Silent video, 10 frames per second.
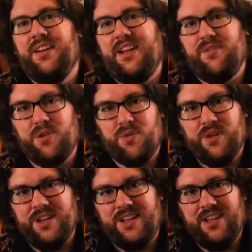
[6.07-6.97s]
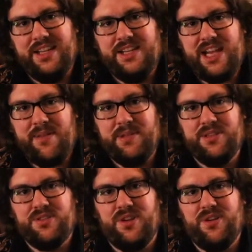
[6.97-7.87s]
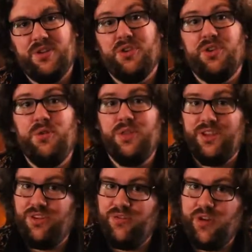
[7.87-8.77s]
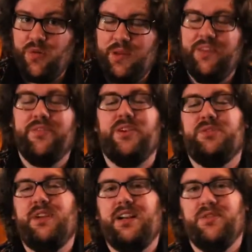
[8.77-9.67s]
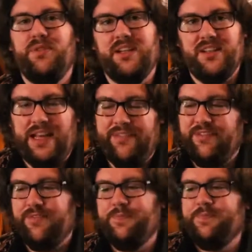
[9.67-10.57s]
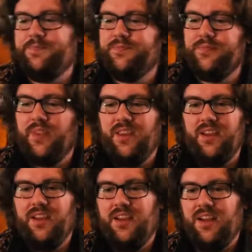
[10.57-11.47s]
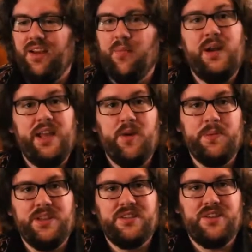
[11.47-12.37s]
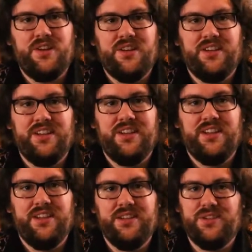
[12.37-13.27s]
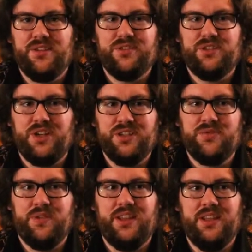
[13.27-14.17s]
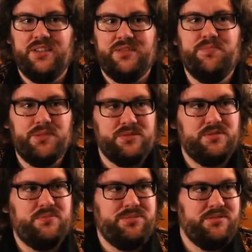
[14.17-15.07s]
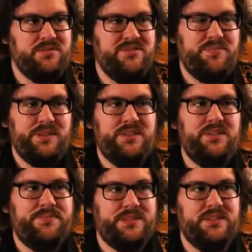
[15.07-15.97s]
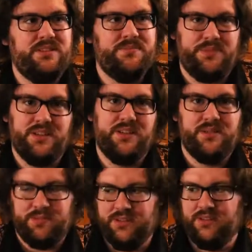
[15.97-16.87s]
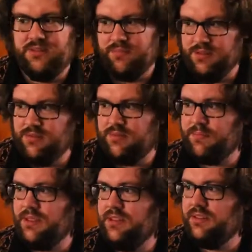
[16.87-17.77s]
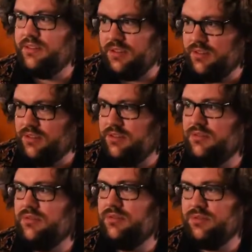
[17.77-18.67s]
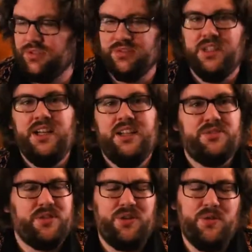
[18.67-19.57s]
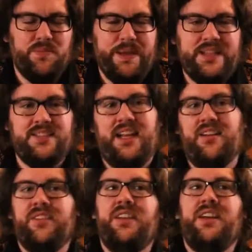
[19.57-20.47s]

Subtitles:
and recorded Lee Chapman's song You Think You Know Me for his record Real Life. When I open the song starts with this boom, boom, boom, boom, boom, boom, boom, boom, dum, dum. It's a really cool bass sound,